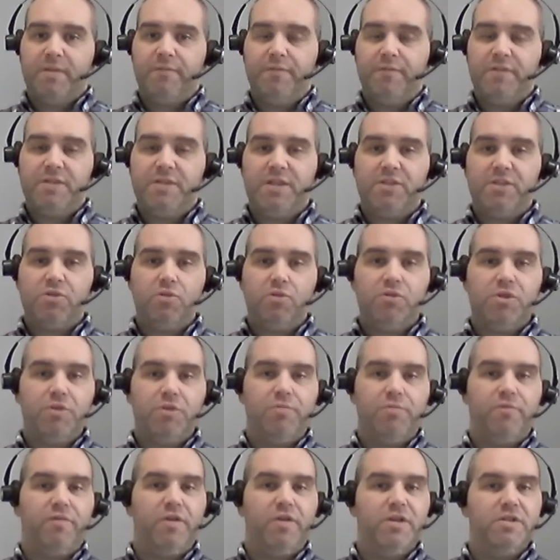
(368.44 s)
Physics
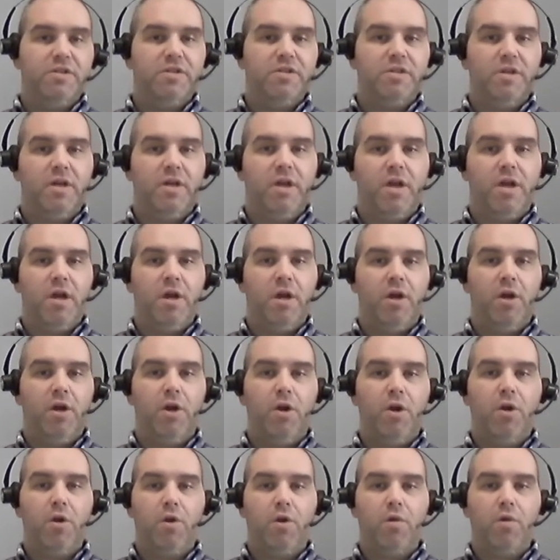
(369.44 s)
also provides a
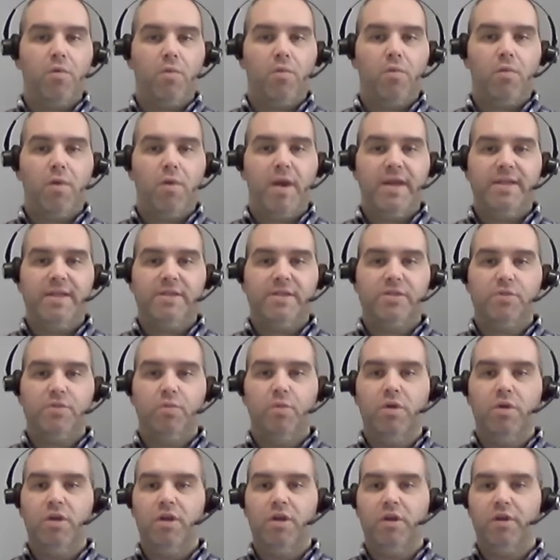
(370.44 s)
great
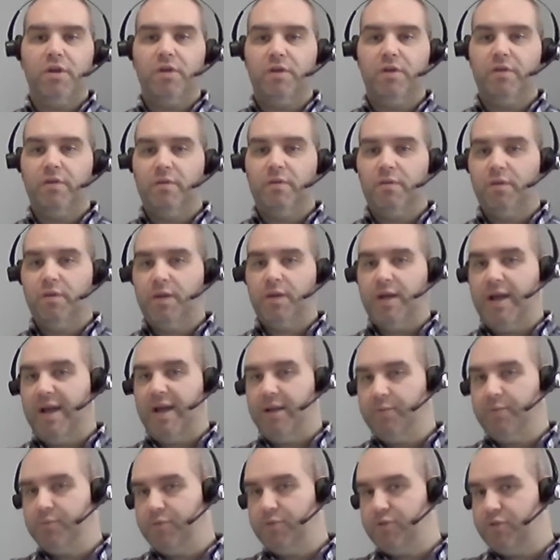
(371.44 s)

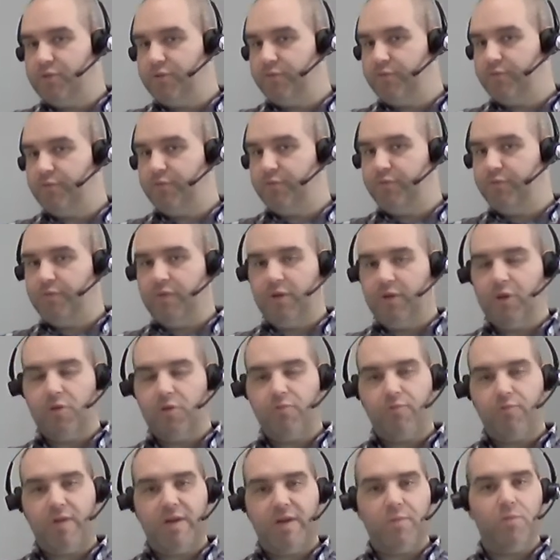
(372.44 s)
workout
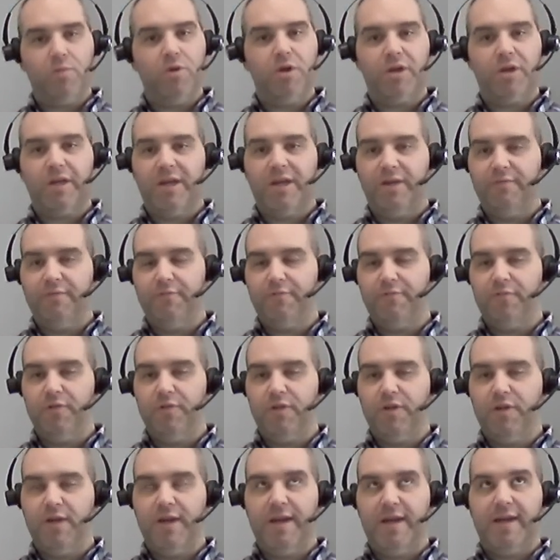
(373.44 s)
for
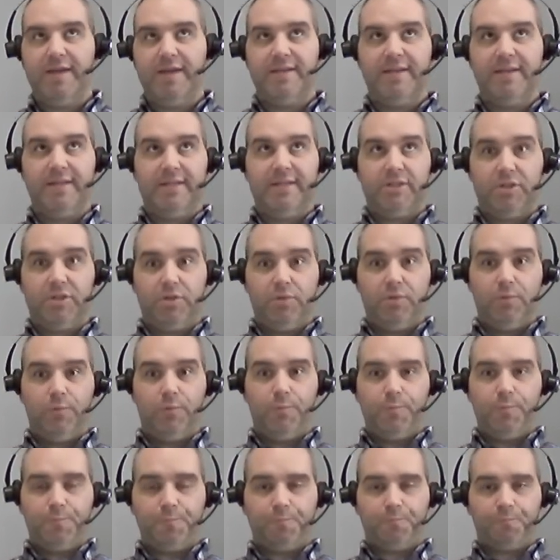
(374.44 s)
your
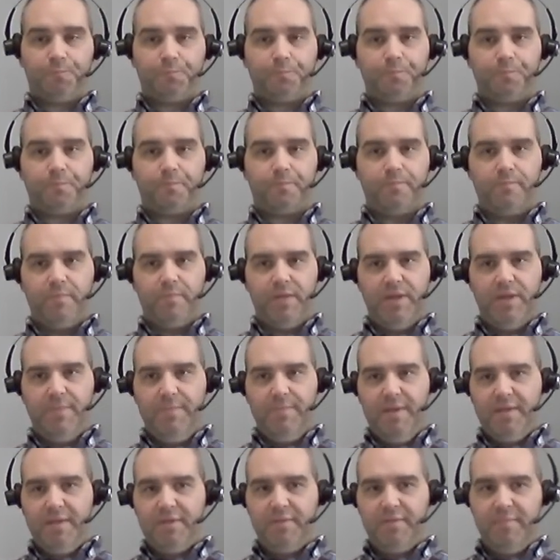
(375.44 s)
analytical,
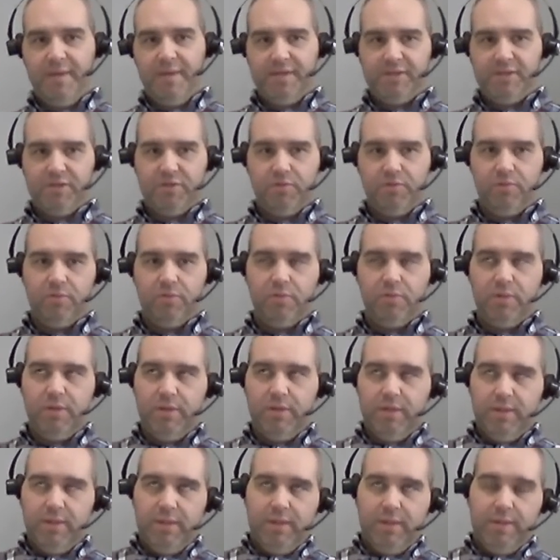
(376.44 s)
mathematical,
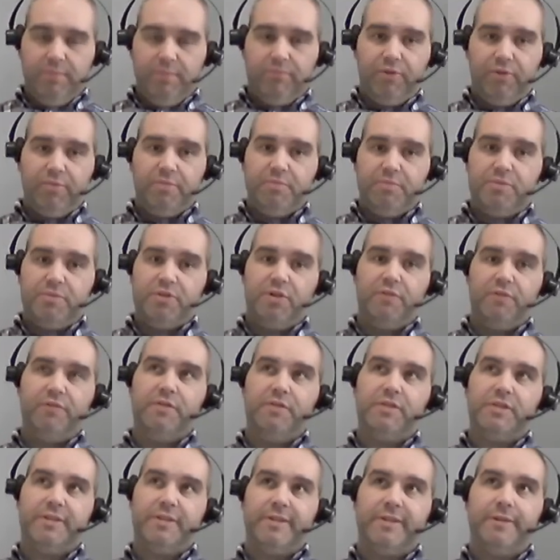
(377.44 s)
and
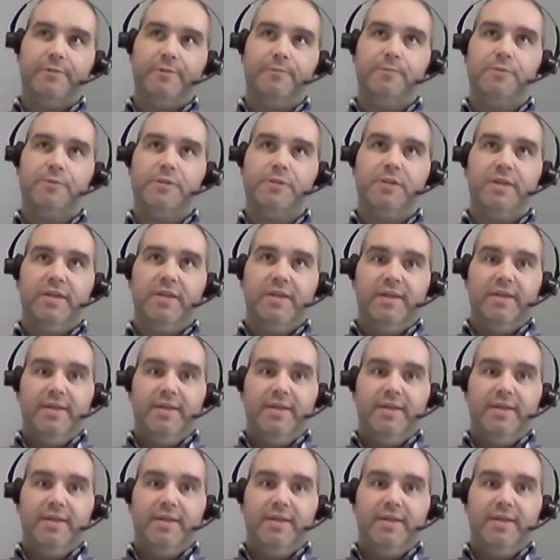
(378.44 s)
problem-solving skills.